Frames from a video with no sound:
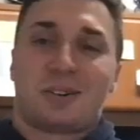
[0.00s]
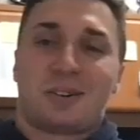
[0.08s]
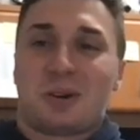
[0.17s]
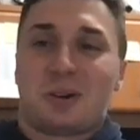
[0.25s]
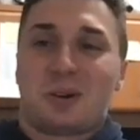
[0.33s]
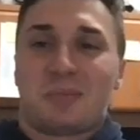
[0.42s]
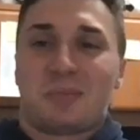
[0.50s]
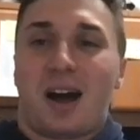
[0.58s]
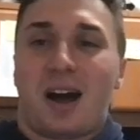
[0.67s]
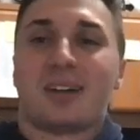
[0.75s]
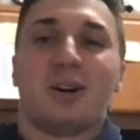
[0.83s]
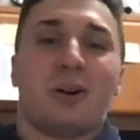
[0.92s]
I don't know.
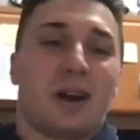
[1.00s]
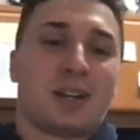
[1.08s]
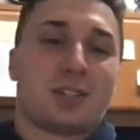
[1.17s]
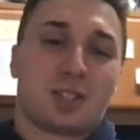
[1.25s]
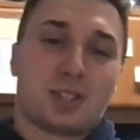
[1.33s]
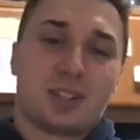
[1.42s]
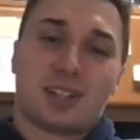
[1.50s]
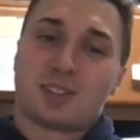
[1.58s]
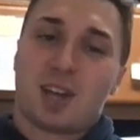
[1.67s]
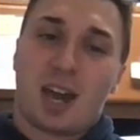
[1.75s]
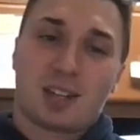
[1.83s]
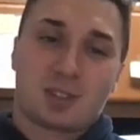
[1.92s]
I know Edson
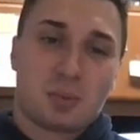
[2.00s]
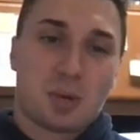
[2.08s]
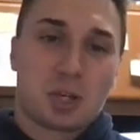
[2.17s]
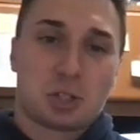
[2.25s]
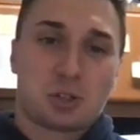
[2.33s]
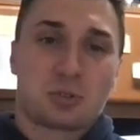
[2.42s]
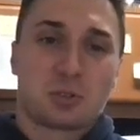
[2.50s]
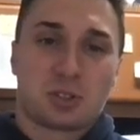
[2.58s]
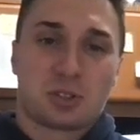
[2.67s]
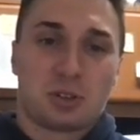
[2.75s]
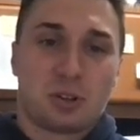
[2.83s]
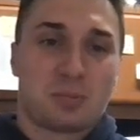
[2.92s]
has had some issues in
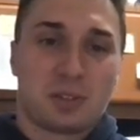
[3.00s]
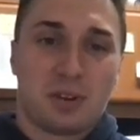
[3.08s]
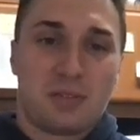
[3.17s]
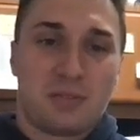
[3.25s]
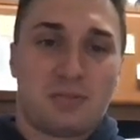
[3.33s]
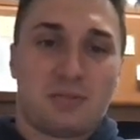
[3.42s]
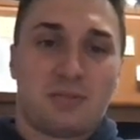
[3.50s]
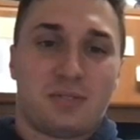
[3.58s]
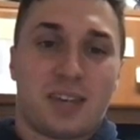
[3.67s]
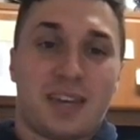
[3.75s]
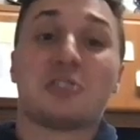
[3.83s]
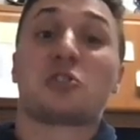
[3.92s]
terms of
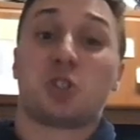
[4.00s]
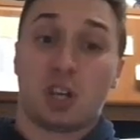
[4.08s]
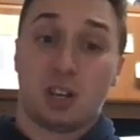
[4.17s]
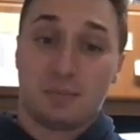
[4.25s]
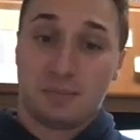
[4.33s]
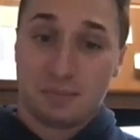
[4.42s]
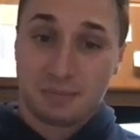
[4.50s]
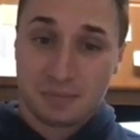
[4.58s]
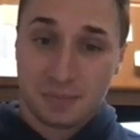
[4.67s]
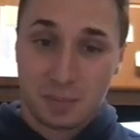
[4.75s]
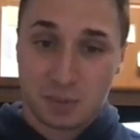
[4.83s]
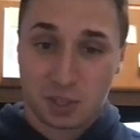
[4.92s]
his chin
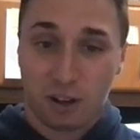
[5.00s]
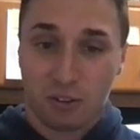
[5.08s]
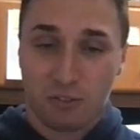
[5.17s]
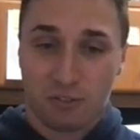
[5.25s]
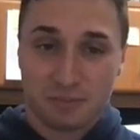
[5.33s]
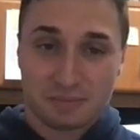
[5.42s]
himself,